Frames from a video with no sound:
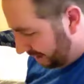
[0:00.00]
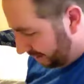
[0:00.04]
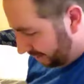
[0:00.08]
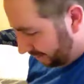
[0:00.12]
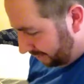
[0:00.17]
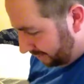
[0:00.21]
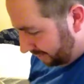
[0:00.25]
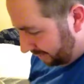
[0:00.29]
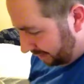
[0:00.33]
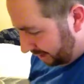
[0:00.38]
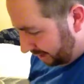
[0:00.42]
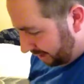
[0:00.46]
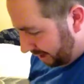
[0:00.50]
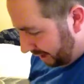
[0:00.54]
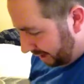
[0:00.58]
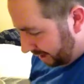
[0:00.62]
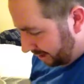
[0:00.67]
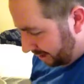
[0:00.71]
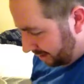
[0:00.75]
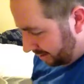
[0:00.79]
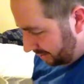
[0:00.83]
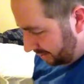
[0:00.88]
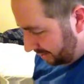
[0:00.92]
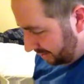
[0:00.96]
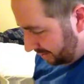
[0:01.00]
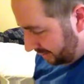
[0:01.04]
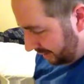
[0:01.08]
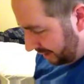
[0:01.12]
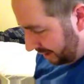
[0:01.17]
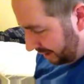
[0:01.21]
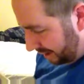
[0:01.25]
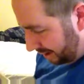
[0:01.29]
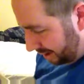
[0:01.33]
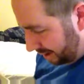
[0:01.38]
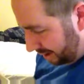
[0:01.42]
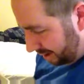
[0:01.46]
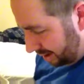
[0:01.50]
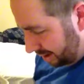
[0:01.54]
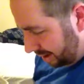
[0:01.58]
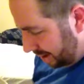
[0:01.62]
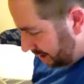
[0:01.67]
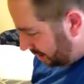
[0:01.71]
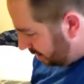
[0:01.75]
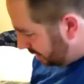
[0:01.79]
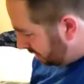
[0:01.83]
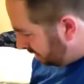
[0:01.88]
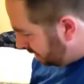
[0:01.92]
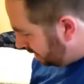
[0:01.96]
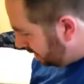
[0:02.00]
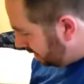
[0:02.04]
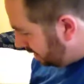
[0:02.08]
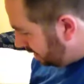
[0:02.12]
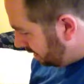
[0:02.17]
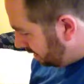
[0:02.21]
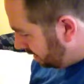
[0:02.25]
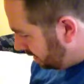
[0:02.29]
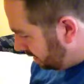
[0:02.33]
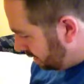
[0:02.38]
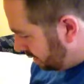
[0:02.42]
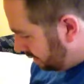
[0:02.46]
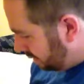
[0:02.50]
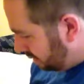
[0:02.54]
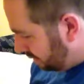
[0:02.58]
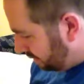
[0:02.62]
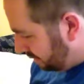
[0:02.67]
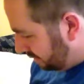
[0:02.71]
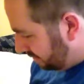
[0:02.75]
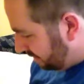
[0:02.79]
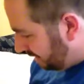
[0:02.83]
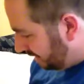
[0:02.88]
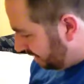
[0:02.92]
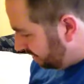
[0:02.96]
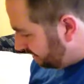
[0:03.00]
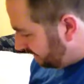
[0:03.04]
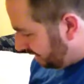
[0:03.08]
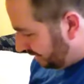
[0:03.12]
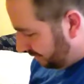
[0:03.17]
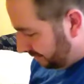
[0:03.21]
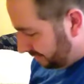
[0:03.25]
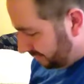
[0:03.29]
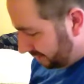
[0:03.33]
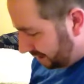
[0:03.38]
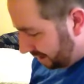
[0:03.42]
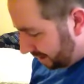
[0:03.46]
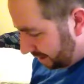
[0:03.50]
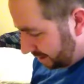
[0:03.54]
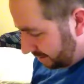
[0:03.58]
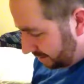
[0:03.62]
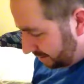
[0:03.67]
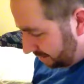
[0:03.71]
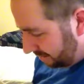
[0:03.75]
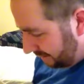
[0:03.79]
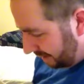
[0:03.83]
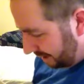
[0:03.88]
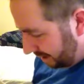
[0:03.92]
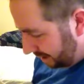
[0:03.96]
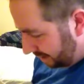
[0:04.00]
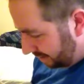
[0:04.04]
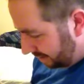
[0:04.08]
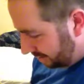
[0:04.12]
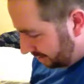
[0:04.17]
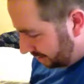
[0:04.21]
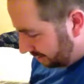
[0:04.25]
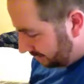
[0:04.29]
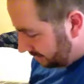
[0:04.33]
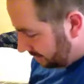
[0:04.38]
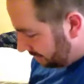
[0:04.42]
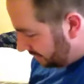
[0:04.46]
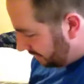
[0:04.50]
house had got into his head. And seemed to